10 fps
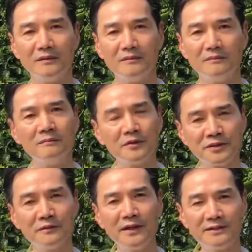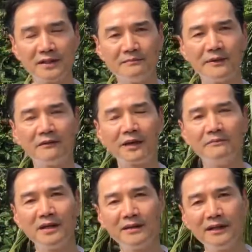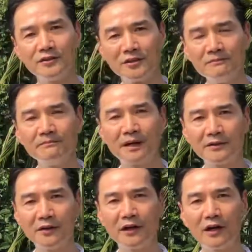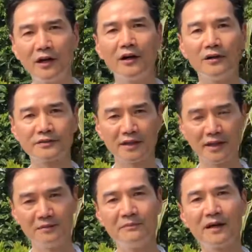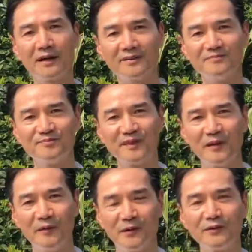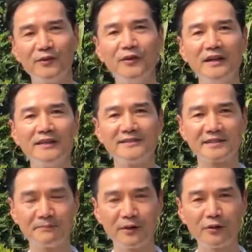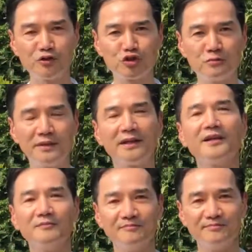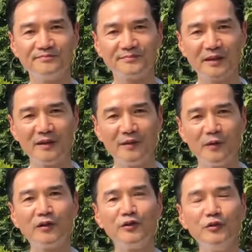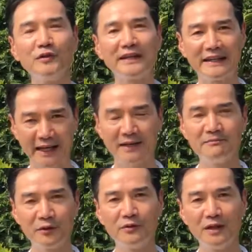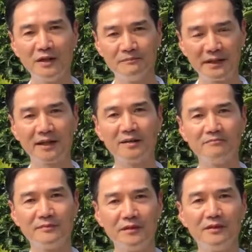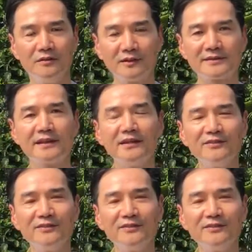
Motivated, my recommendation, by your heart and mind. What you're supposed to become. What you can become. Yourself